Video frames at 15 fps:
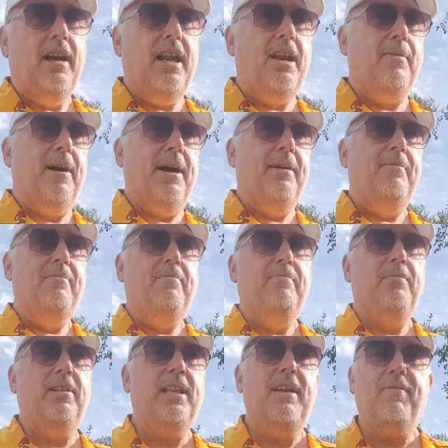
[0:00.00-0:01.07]
Anyway,
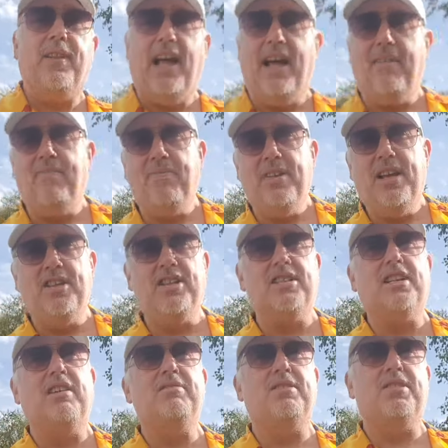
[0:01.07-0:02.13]
we'll leave that. It
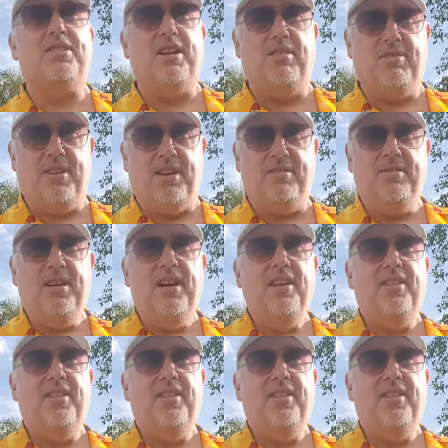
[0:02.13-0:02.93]
just goes to show, though,